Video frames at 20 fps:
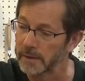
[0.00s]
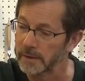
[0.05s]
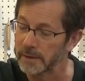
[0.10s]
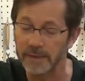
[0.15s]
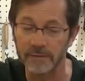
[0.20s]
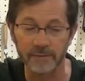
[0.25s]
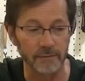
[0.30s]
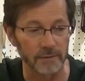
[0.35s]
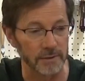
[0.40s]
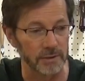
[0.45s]

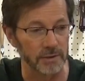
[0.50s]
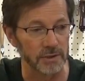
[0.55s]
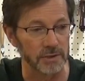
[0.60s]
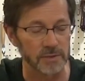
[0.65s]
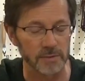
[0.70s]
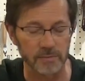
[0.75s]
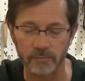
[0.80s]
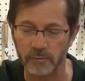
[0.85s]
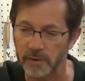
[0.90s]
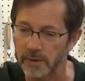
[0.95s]
evenly
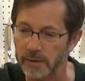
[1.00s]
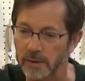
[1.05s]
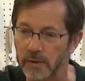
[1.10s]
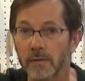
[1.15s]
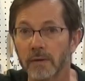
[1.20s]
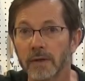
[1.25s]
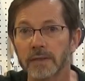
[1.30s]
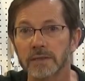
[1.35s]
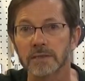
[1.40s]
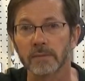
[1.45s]
spread
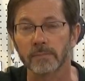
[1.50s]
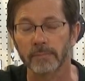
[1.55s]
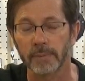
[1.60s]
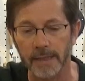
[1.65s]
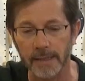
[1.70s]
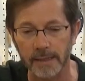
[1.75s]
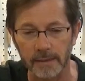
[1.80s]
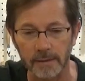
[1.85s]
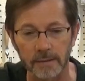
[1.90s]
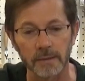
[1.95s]
across the
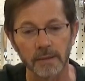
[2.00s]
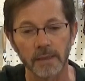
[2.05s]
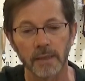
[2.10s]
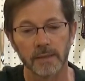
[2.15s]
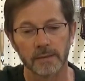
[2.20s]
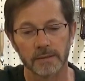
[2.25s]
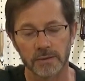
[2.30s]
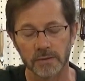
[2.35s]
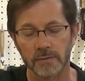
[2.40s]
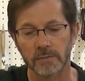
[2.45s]
panel.
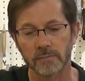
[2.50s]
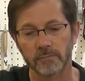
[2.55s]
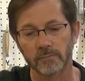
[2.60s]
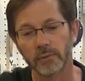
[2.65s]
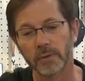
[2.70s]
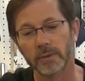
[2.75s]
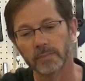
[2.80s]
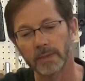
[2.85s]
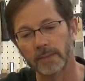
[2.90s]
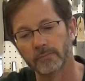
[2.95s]

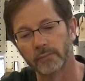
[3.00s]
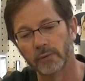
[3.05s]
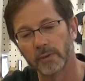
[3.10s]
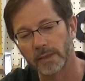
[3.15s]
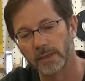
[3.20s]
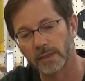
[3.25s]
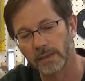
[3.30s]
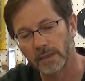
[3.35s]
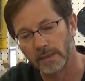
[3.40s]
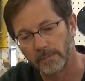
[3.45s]
By
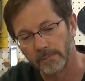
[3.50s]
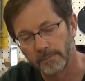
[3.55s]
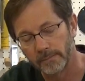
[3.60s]
putting a